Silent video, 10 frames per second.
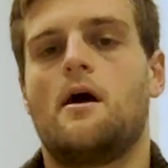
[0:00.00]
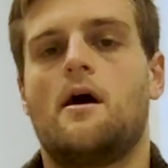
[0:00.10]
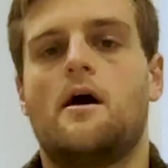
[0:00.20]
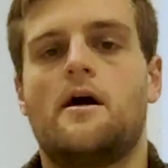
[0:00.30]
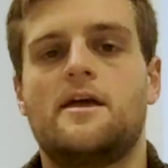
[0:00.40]

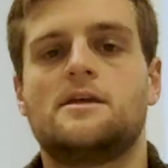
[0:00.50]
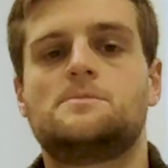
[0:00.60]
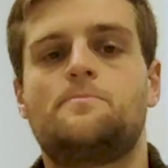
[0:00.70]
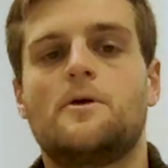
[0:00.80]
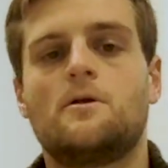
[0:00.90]
uh,
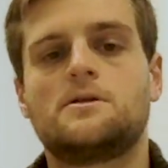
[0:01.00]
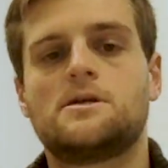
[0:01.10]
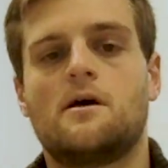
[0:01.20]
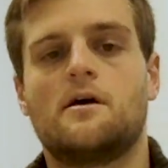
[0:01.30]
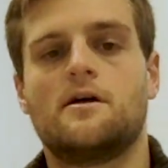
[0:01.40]
is
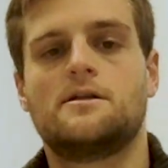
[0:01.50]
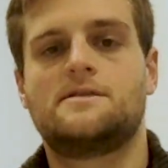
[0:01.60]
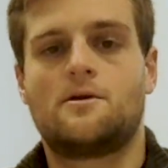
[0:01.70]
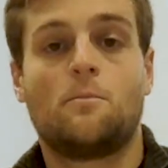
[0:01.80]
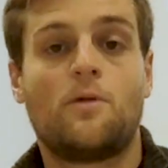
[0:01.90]
build a
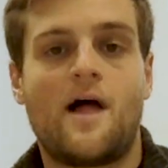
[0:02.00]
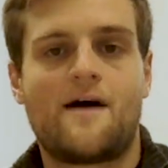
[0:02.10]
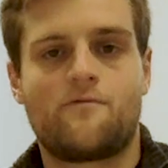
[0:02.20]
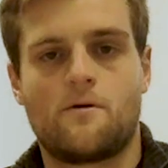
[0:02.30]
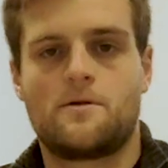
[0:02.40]
dental
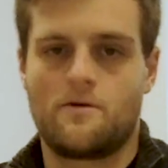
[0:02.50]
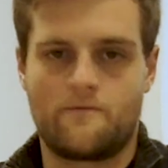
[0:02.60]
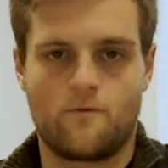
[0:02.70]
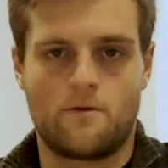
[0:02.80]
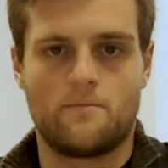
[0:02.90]
platform here
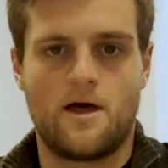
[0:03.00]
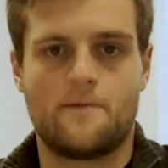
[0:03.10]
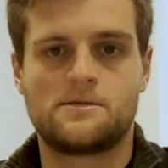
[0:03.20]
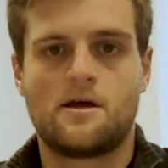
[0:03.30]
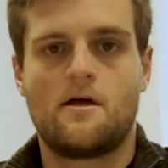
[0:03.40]
at
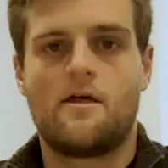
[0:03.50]
Formlabs